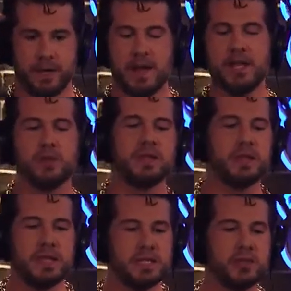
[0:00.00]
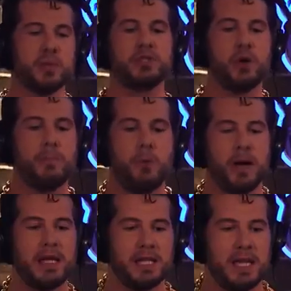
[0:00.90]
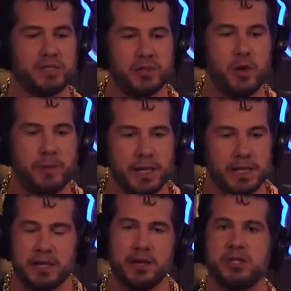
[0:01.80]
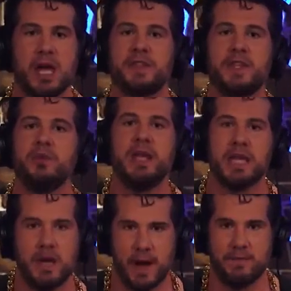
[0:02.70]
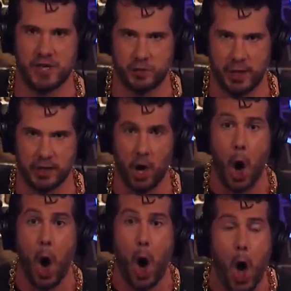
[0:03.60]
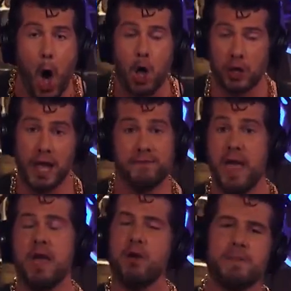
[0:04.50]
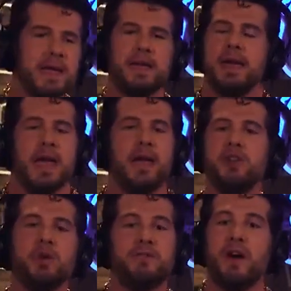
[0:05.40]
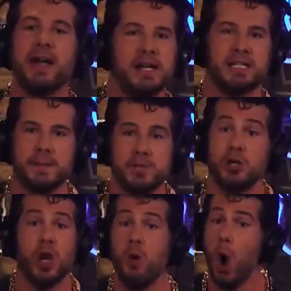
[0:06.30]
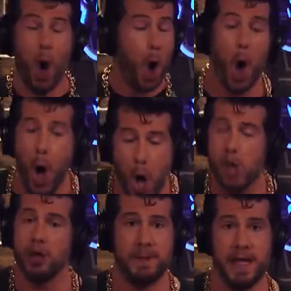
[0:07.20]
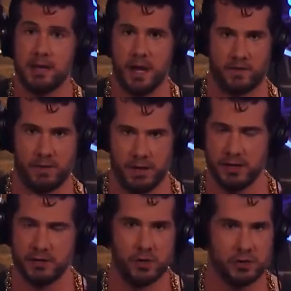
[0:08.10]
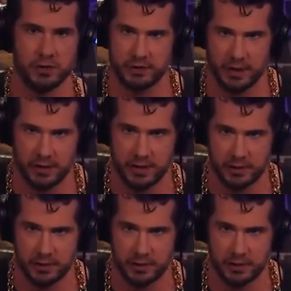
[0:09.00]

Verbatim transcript: Venezuela, oh, this is what's so important. It's so predictable. There's nothing unique about Venezuela. It would be, if you could find an exception, all big government and socialist leaders